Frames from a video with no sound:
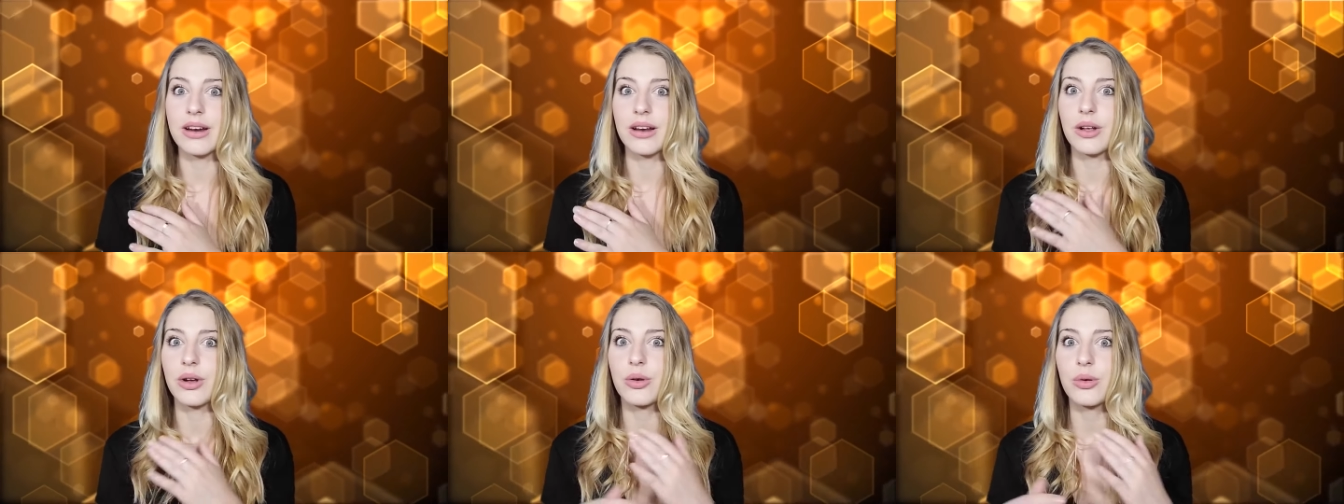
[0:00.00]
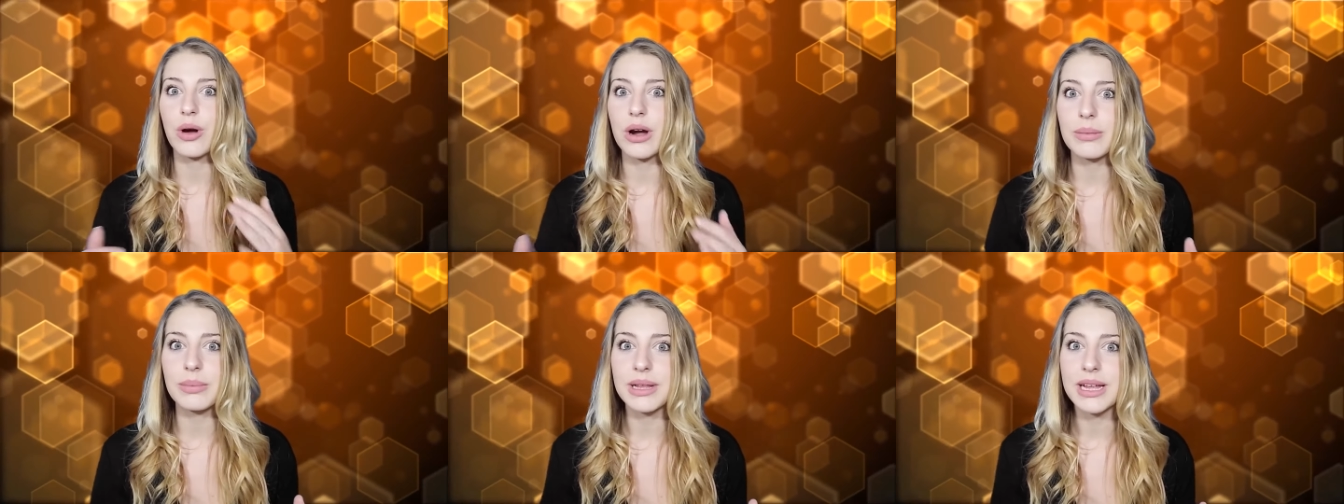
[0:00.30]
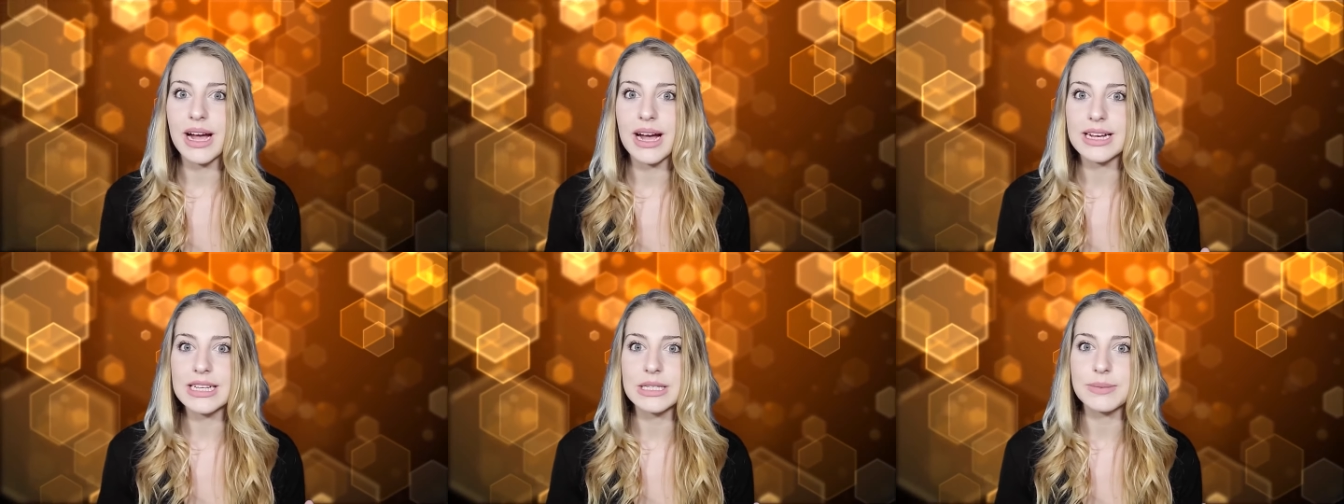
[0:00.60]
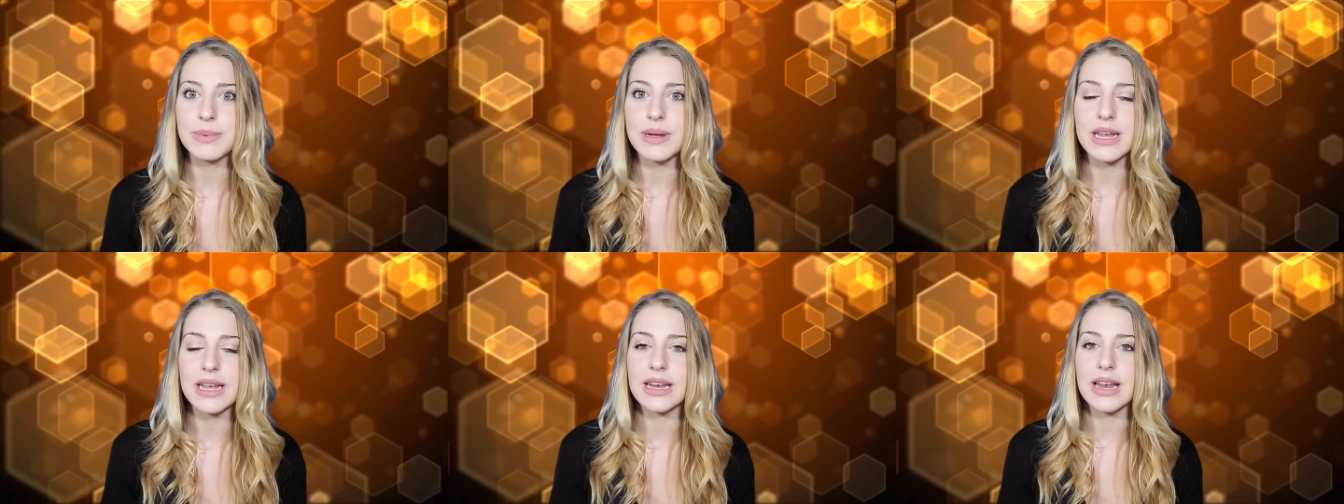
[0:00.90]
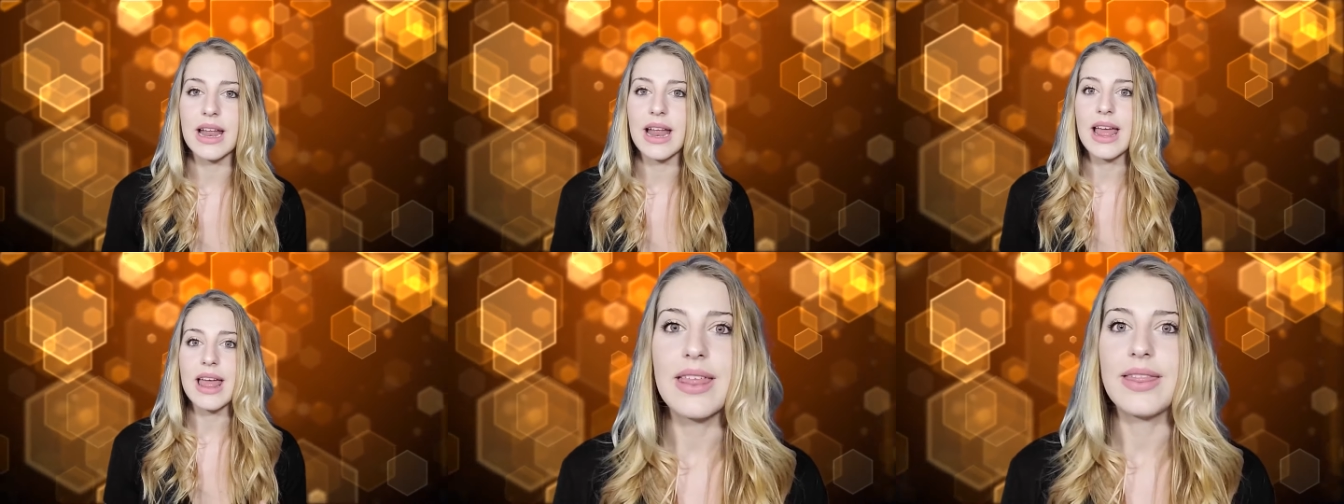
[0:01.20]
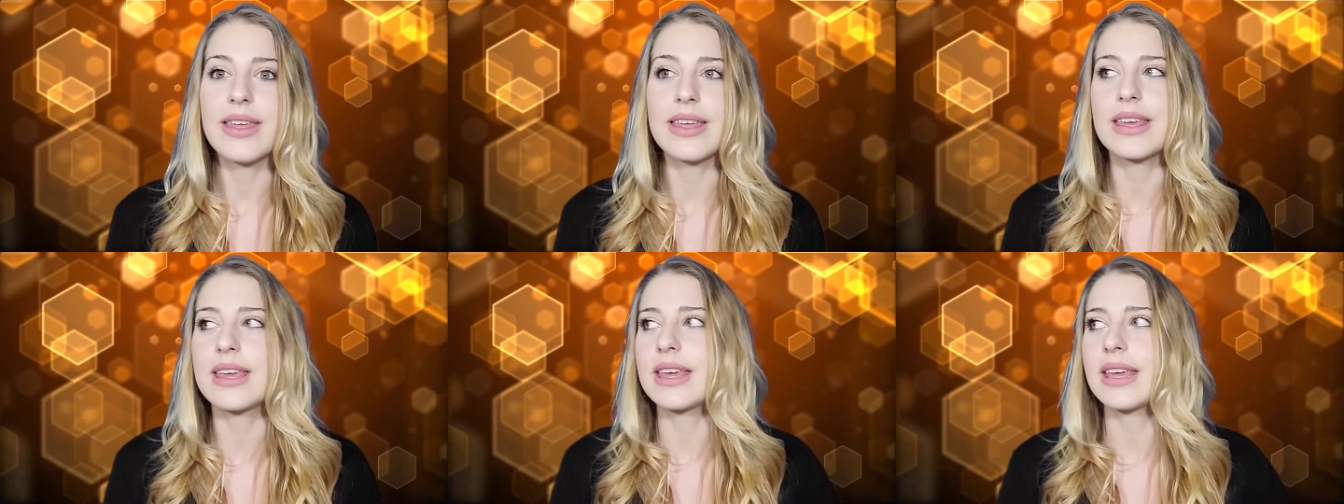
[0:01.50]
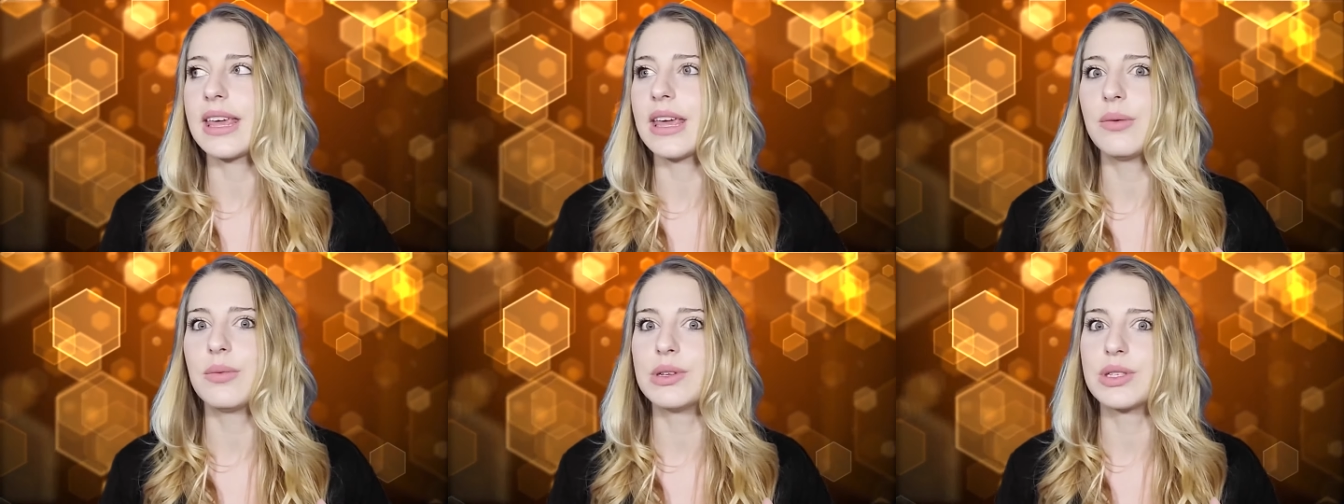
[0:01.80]
incredibly high speed thinking
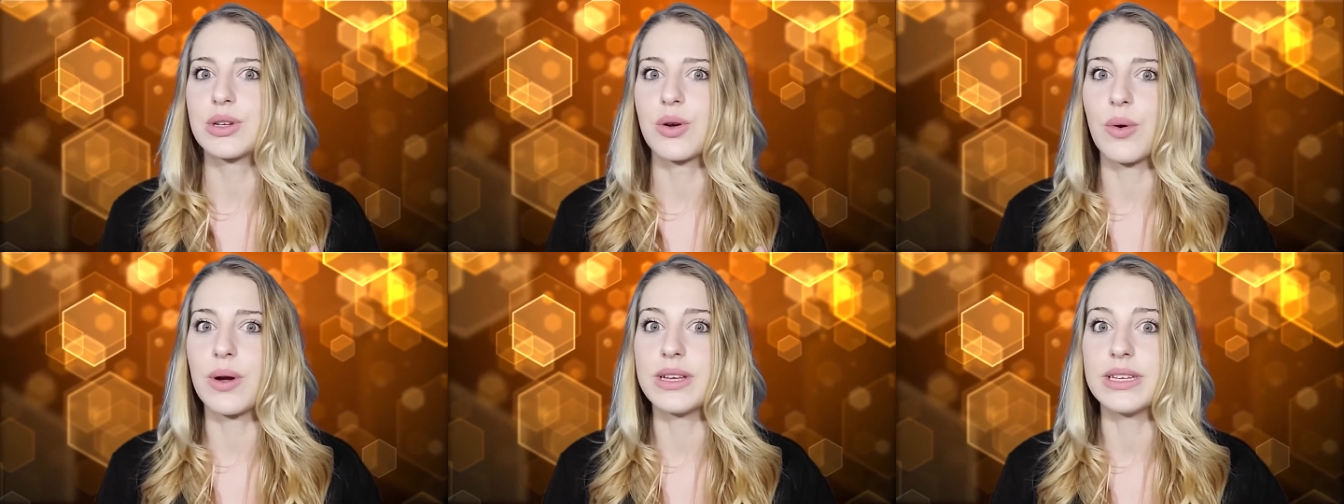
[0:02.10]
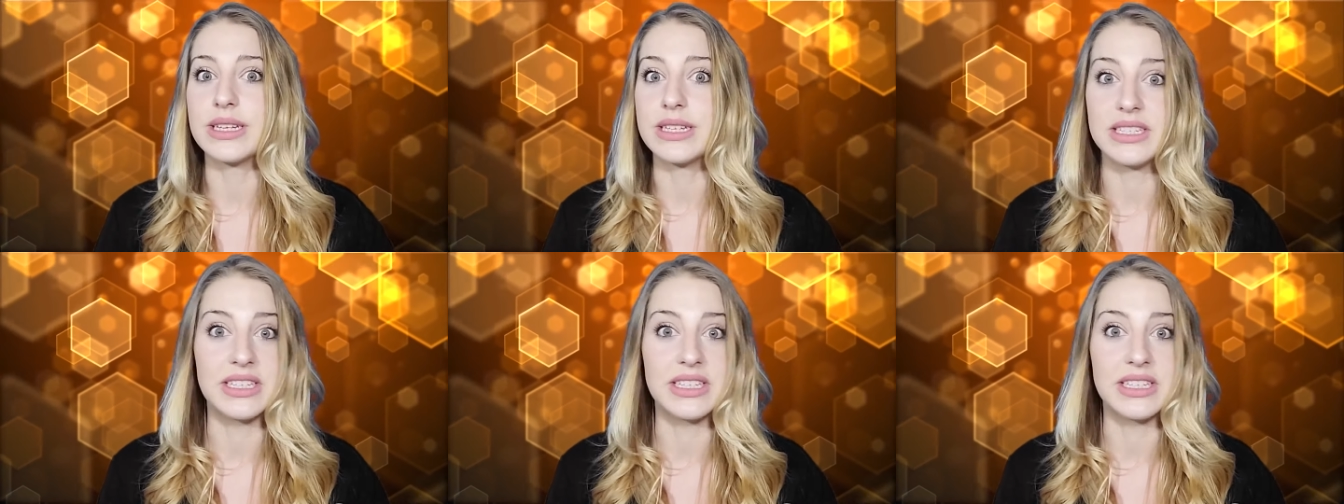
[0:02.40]
he was going to